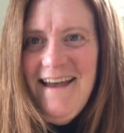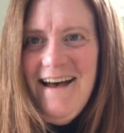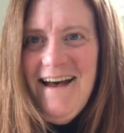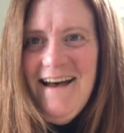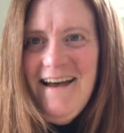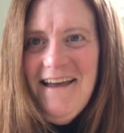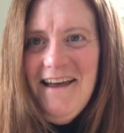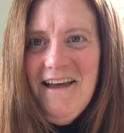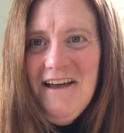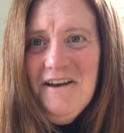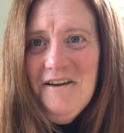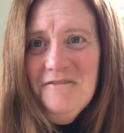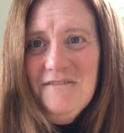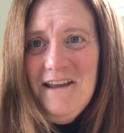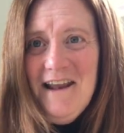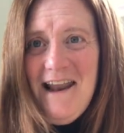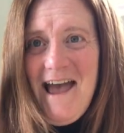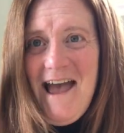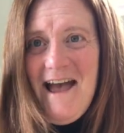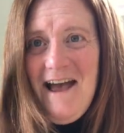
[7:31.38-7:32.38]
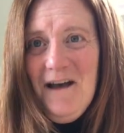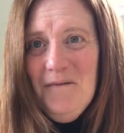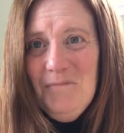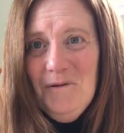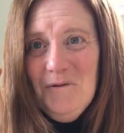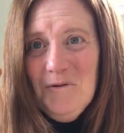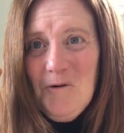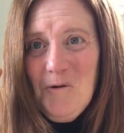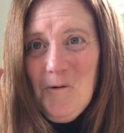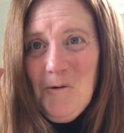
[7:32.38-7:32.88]
I have an
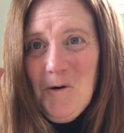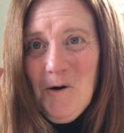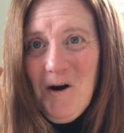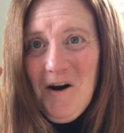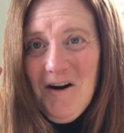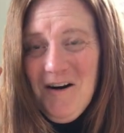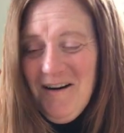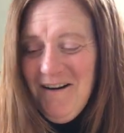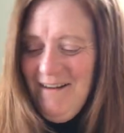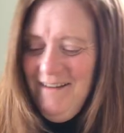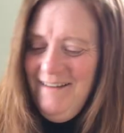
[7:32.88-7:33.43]
apple corer,